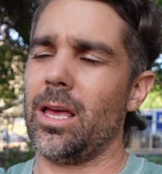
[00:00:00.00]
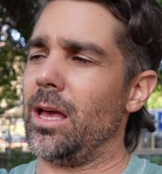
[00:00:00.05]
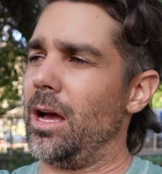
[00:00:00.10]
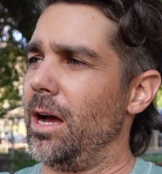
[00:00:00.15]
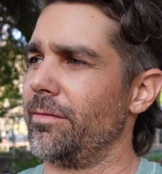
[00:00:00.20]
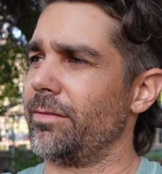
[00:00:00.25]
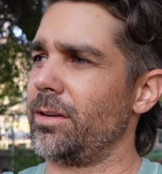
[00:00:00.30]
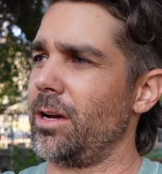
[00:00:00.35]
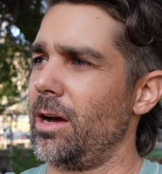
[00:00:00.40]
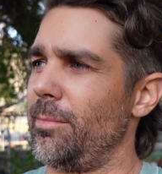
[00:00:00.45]

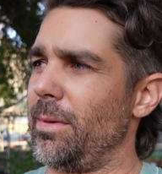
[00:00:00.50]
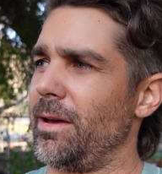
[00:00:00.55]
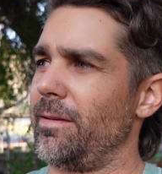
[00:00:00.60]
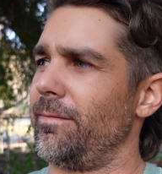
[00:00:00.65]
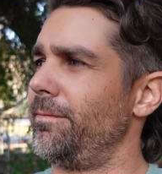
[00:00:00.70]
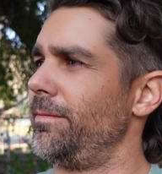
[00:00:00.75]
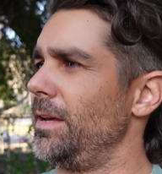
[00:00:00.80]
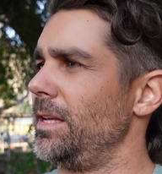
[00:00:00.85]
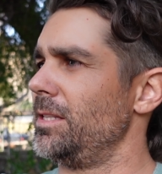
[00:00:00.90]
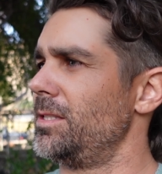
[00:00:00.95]
I've got my
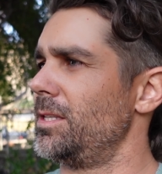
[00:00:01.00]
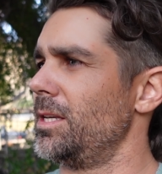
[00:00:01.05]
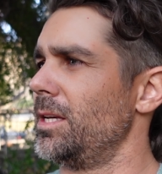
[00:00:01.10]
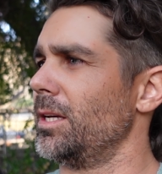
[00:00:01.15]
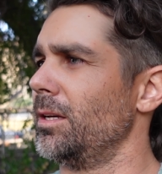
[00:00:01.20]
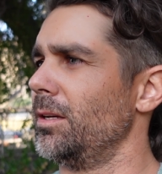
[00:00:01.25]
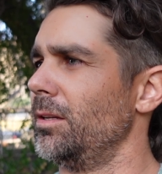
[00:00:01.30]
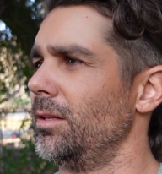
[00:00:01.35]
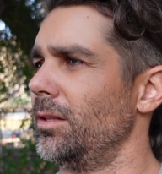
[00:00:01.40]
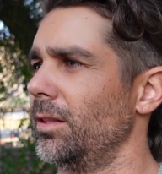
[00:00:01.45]

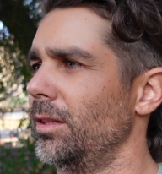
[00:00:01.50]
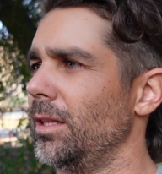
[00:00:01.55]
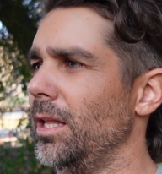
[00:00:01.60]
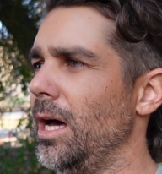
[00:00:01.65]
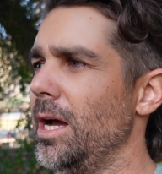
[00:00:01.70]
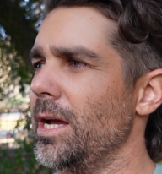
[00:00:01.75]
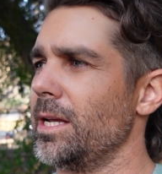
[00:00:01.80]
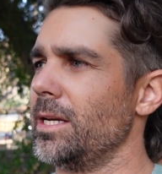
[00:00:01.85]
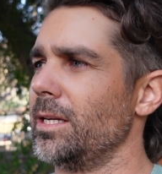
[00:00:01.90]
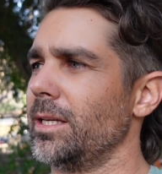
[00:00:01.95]
fencing
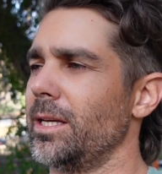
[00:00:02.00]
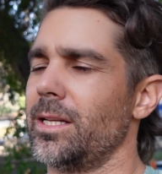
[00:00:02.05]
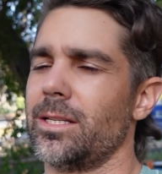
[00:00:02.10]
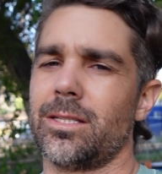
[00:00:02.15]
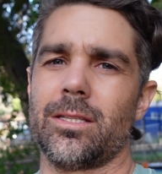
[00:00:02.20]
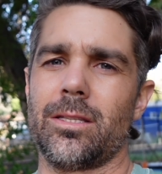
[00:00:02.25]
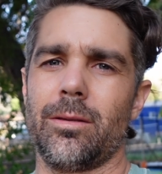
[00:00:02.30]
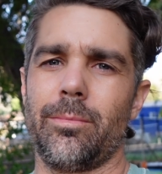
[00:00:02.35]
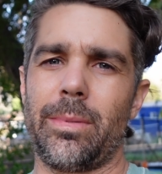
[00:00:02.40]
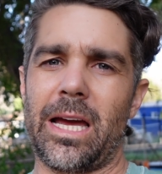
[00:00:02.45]
lined
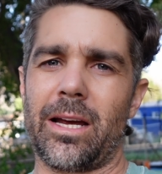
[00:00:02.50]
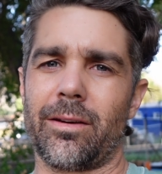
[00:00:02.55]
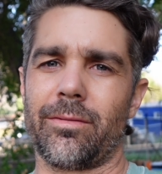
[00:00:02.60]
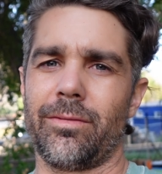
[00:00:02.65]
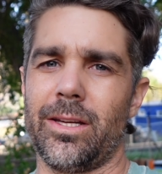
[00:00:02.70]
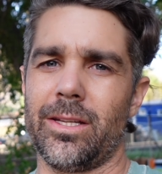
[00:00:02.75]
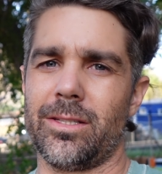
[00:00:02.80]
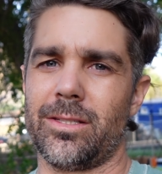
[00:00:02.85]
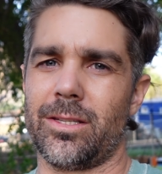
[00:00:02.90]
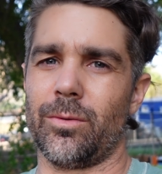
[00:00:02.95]
against the back
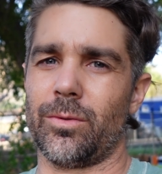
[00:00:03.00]
fence.